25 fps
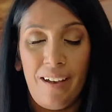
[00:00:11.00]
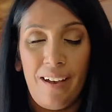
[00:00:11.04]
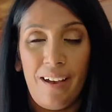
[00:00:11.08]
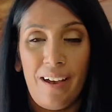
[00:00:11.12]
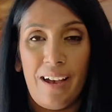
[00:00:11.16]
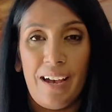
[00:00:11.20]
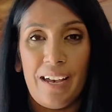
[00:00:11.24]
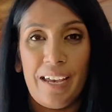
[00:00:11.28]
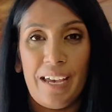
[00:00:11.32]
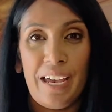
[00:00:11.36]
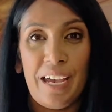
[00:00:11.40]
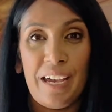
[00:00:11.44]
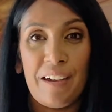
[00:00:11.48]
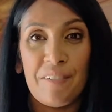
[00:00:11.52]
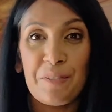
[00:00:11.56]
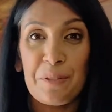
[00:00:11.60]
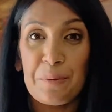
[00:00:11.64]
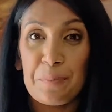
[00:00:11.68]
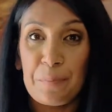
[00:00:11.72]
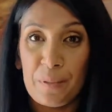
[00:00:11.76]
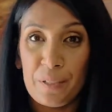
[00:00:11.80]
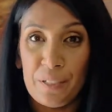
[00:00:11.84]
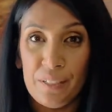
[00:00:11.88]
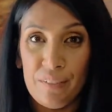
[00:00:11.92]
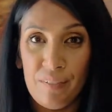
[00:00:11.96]
I have the
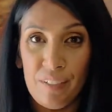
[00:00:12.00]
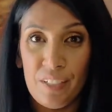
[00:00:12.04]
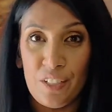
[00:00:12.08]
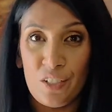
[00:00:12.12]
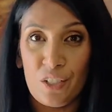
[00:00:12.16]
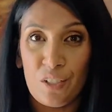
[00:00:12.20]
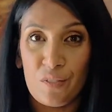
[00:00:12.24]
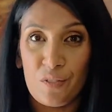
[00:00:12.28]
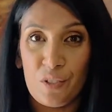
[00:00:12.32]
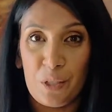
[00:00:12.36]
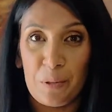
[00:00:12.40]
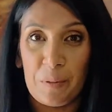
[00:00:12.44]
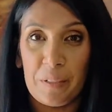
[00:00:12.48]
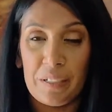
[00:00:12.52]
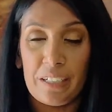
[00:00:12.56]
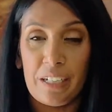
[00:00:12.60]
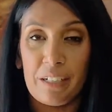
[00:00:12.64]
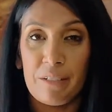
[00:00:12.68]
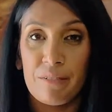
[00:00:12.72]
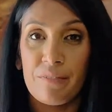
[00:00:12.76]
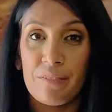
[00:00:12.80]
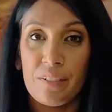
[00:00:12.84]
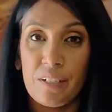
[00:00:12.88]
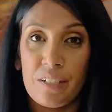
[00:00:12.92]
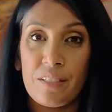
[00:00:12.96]
privilege of doing our
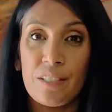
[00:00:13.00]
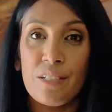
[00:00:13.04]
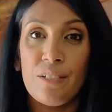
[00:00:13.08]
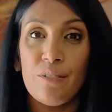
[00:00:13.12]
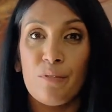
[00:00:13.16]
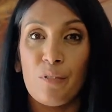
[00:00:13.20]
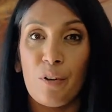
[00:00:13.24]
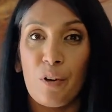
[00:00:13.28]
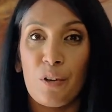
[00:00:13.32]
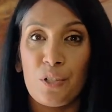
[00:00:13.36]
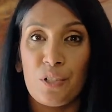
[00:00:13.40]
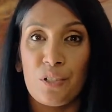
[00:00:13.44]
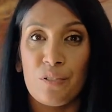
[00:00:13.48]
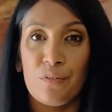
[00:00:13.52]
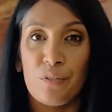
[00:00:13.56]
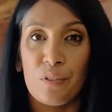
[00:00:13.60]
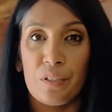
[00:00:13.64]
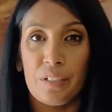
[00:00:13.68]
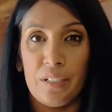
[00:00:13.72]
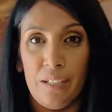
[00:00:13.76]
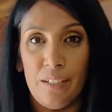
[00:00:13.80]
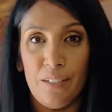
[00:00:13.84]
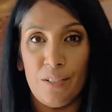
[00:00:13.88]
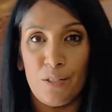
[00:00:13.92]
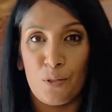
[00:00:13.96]
first devotion for
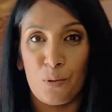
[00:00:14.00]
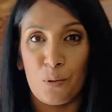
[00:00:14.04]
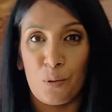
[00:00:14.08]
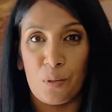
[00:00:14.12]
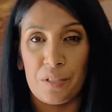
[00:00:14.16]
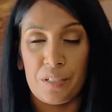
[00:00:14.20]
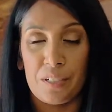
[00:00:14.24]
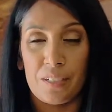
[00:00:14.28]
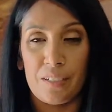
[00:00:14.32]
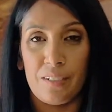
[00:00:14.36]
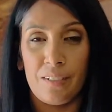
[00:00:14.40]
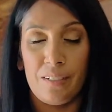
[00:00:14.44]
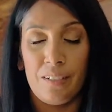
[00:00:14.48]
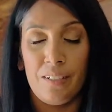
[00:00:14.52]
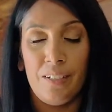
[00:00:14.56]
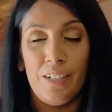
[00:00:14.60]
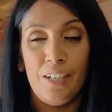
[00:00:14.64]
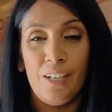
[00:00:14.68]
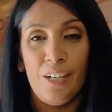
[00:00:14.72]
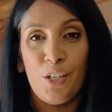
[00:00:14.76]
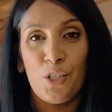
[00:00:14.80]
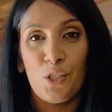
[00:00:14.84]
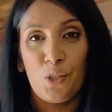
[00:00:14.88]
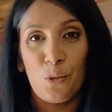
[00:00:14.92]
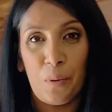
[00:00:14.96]
King's Daughter
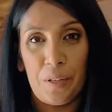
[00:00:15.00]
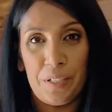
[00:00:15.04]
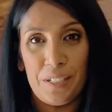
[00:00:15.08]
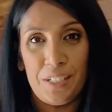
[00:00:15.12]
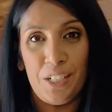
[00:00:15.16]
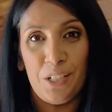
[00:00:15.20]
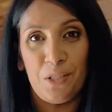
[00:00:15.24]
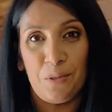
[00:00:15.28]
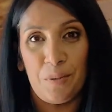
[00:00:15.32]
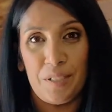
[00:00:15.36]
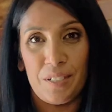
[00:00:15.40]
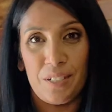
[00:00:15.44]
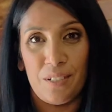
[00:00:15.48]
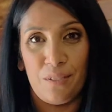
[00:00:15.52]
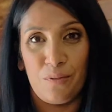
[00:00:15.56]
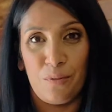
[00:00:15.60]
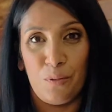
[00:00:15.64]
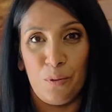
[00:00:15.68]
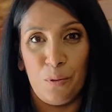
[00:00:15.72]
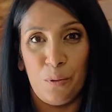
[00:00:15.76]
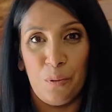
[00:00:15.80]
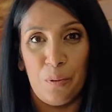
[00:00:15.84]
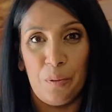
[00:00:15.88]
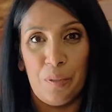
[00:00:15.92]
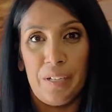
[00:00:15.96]

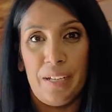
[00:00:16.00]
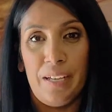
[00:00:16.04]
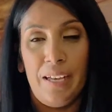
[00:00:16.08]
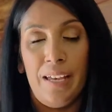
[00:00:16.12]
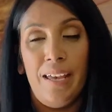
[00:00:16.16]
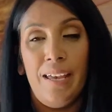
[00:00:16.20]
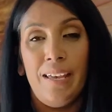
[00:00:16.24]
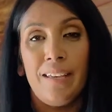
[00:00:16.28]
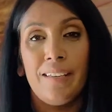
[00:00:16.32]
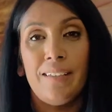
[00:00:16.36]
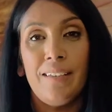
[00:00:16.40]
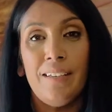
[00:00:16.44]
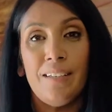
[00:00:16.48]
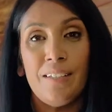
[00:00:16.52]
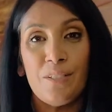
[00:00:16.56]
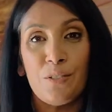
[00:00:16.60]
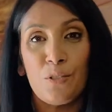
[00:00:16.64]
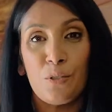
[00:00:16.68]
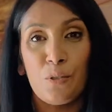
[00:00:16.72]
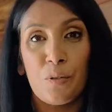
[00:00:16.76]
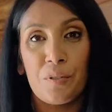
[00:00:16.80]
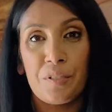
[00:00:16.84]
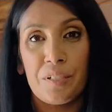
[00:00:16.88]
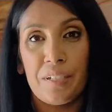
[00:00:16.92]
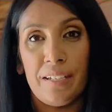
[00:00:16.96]
2024. King's
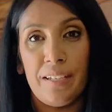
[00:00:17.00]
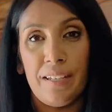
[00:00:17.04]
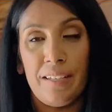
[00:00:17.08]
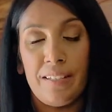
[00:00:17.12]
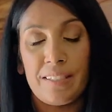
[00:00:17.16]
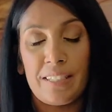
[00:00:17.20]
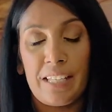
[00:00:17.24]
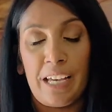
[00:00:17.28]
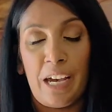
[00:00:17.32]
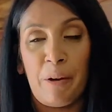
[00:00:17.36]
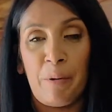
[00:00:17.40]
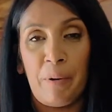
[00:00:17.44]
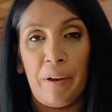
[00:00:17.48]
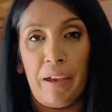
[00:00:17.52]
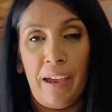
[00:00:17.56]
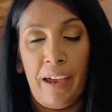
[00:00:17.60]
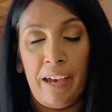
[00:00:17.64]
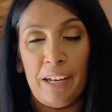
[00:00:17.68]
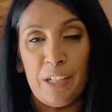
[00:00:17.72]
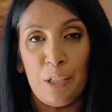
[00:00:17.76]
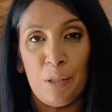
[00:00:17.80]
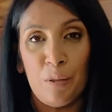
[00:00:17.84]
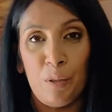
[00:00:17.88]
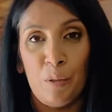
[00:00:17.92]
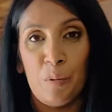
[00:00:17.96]
Daughter is our
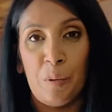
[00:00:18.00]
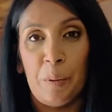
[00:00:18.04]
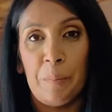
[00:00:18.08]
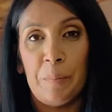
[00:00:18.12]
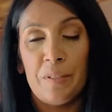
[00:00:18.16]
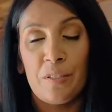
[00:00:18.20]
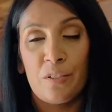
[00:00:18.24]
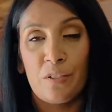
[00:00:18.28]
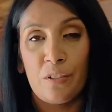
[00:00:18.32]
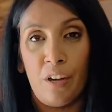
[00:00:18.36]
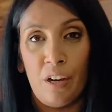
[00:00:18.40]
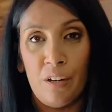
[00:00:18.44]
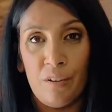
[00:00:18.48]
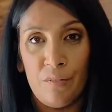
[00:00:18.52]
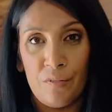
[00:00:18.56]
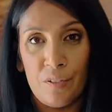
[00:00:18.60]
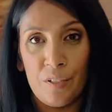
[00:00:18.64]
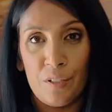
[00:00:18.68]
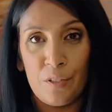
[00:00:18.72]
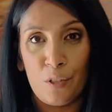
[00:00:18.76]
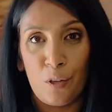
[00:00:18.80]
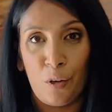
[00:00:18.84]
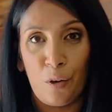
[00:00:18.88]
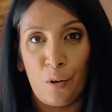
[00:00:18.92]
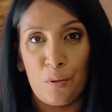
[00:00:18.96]
annual women's
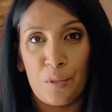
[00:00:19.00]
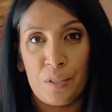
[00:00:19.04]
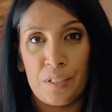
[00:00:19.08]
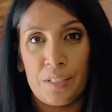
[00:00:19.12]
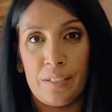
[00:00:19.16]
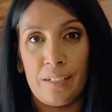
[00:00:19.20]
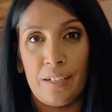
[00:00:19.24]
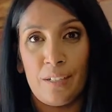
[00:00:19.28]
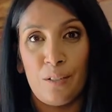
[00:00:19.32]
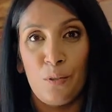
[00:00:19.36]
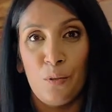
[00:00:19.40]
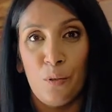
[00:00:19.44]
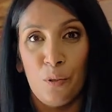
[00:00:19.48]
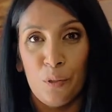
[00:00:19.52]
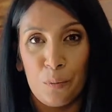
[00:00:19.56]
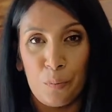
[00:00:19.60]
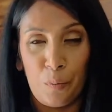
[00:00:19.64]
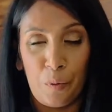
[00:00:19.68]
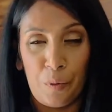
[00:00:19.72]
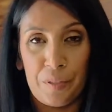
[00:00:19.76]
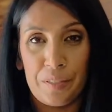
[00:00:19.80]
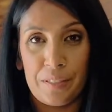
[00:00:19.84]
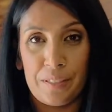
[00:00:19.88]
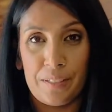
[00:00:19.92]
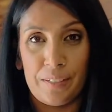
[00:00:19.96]
conference hosted at North
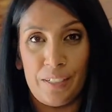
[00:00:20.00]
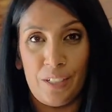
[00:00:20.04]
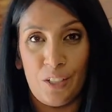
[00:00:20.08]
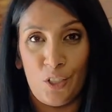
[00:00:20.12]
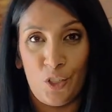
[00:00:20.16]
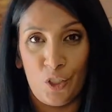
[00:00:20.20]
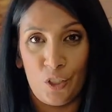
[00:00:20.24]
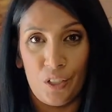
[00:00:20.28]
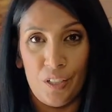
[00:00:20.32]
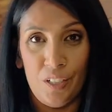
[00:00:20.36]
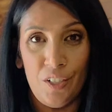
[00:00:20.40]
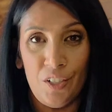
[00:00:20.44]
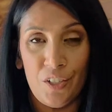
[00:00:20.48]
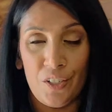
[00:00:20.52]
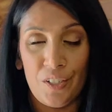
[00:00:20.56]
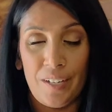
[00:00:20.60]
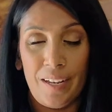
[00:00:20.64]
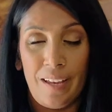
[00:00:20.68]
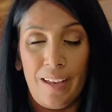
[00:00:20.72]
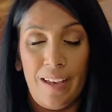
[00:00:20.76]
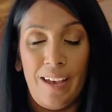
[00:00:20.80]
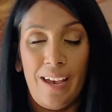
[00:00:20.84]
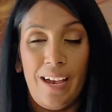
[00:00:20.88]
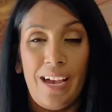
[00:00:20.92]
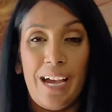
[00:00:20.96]
Point City Church.
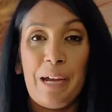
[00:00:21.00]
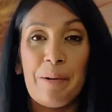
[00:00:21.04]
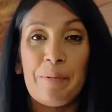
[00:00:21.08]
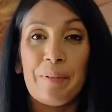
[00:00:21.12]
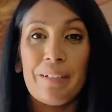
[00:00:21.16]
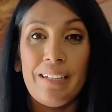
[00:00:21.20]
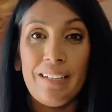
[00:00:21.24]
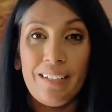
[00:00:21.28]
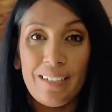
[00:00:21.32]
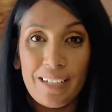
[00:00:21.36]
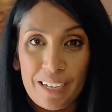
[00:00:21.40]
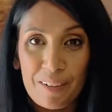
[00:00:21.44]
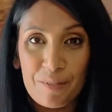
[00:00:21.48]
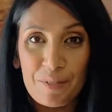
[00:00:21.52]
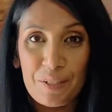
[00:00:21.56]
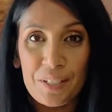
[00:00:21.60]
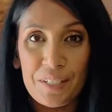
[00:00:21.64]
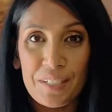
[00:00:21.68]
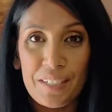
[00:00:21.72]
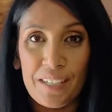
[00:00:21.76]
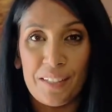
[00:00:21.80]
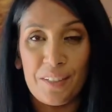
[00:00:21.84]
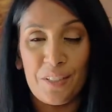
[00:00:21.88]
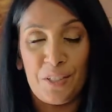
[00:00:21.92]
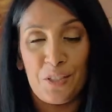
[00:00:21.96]
I would love to
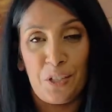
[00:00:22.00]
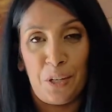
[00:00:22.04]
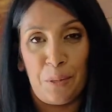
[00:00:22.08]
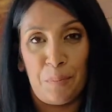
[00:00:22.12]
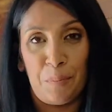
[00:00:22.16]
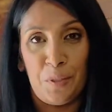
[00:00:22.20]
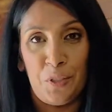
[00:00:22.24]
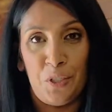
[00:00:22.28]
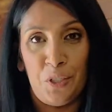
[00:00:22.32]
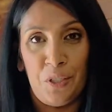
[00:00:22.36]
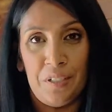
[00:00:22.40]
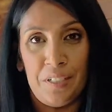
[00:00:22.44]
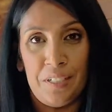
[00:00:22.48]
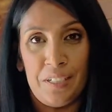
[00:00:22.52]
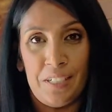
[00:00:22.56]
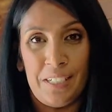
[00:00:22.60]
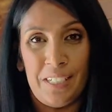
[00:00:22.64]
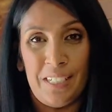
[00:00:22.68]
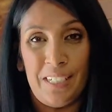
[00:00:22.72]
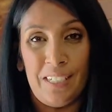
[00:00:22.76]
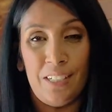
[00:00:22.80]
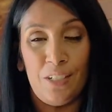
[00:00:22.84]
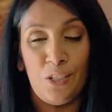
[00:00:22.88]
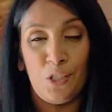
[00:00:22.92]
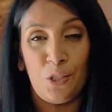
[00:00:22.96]
take this
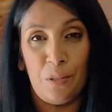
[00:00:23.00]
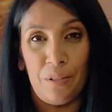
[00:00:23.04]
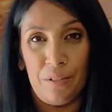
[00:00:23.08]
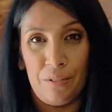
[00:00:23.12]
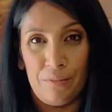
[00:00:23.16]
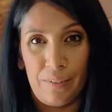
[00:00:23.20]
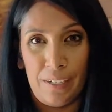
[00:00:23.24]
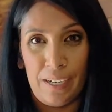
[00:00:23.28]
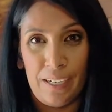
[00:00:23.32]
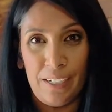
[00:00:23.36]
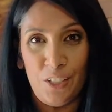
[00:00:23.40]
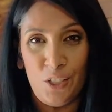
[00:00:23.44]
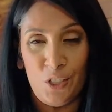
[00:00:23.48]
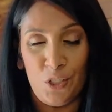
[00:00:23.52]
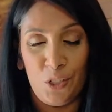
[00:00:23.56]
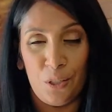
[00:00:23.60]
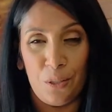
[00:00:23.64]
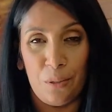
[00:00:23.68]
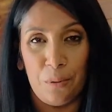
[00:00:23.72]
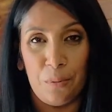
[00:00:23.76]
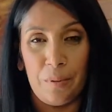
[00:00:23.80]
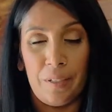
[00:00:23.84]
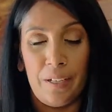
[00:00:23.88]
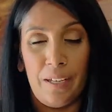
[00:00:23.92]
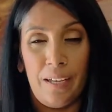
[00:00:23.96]
opportunity to invite
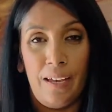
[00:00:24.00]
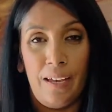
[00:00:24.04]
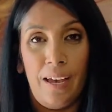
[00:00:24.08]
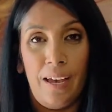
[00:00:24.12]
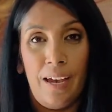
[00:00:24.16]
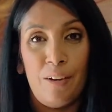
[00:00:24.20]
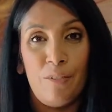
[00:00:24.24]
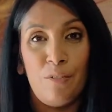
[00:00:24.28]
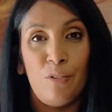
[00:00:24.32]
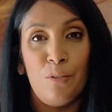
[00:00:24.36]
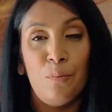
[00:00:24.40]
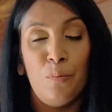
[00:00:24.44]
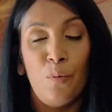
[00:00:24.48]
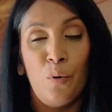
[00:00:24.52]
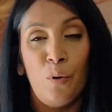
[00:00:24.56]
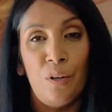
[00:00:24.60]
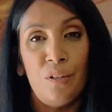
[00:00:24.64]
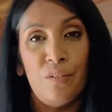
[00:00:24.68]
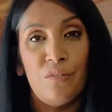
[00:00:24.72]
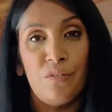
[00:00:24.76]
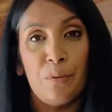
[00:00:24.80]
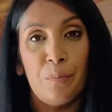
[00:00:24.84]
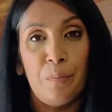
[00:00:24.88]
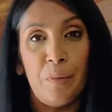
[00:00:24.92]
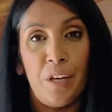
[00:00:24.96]
you. For more
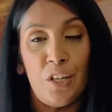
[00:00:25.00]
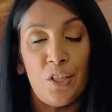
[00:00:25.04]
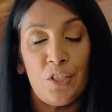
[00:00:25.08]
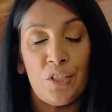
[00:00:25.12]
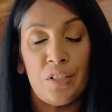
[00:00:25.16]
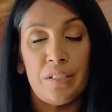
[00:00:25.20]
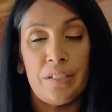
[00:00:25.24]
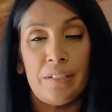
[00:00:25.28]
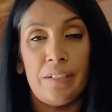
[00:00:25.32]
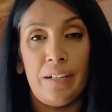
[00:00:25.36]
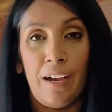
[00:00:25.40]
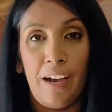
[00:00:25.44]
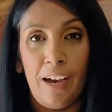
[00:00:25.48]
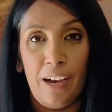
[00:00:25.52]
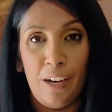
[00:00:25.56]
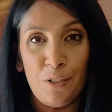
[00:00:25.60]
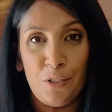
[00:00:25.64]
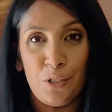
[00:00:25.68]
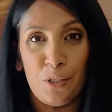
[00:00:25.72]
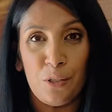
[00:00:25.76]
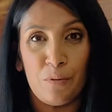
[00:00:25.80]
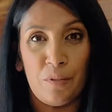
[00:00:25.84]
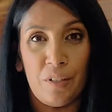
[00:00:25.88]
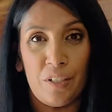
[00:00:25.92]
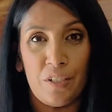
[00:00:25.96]
information on how
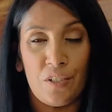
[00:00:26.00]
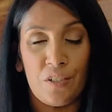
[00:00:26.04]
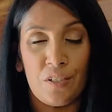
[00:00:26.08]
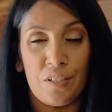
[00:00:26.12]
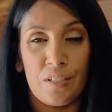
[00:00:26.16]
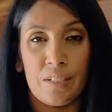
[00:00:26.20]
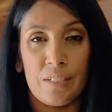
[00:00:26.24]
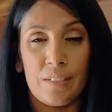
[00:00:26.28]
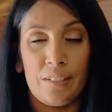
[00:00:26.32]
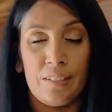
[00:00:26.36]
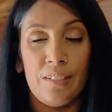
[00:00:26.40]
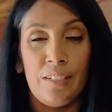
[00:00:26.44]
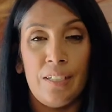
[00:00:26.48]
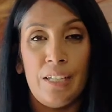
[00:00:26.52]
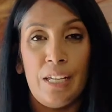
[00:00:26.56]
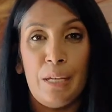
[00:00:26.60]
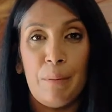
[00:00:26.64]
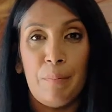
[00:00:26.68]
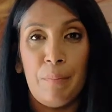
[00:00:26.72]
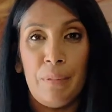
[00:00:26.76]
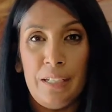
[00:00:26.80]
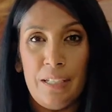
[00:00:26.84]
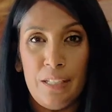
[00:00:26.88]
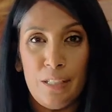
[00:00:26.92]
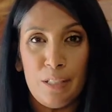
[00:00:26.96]
to register,
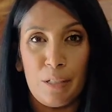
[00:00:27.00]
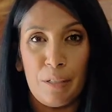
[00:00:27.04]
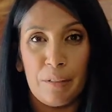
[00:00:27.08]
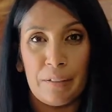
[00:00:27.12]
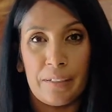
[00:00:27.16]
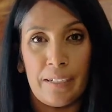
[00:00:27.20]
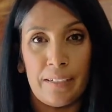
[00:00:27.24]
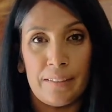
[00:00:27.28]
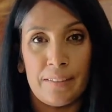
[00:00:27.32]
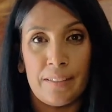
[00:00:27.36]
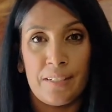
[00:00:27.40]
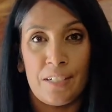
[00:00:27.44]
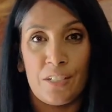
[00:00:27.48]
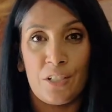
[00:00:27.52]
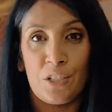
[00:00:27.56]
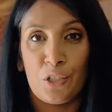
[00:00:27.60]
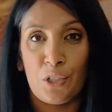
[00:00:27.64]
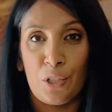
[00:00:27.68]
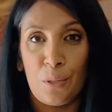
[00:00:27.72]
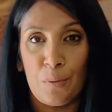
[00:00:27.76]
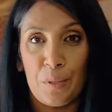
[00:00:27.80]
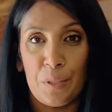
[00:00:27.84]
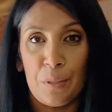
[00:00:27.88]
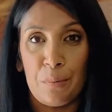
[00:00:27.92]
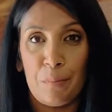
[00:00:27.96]
please look at the
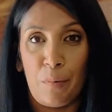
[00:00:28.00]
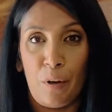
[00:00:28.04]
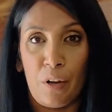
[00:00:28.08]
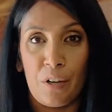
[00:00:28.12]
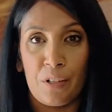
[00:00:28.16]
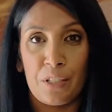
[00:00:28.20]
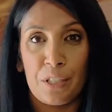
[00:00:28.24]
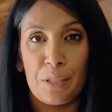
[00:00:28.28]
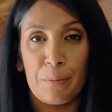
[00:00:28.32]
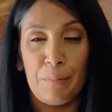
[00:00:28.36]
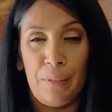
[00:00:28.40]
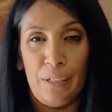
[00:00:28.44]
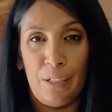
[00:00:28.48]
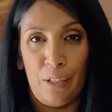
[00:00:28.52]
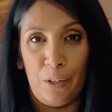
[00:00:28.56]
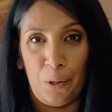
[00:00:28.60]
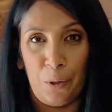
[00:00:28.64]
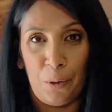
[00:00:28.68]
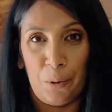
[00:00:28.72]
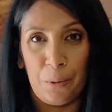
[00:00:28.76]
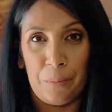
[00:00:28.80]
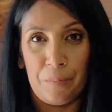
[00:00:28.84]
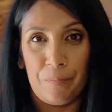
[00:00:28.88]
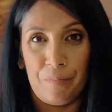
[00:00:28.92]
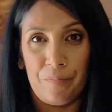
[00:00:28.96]
description box
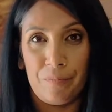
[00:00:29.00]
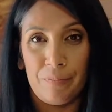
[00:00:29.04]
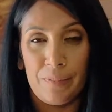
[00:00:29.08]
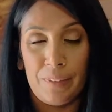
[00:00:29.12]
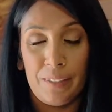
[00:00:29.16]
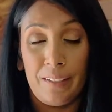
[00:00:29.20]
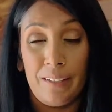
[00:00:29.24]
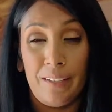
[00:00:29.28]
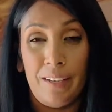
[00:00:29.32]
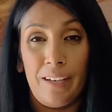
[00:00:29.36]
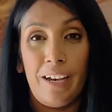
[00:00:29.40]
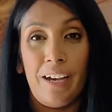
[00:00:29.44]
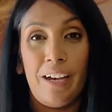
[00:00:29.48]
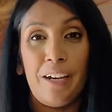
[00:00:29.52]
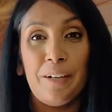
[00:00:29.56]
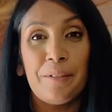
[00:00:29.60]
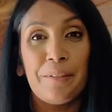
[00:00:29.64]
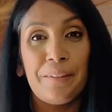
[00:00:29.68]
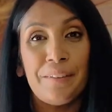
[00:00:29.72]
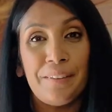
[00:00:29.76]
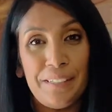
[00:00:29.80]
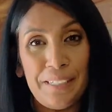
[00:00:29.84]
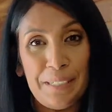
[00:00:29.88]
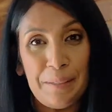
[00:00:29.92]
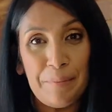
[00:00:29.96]
below. Our
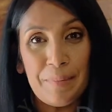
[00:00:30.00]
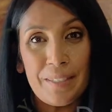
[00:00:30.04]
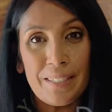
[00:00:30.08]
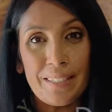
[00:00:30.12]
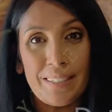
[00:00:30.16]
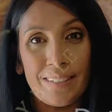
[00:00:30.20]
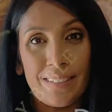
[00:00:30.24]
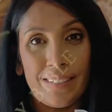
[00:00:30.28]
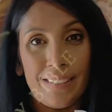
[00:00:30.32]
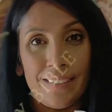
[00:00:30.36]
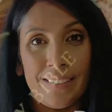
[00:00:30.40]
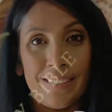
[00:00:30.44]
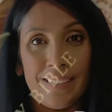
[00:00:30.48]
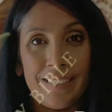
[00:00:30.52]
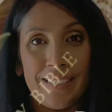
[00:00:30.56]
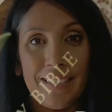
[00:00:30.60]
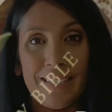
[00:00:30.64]
theme this year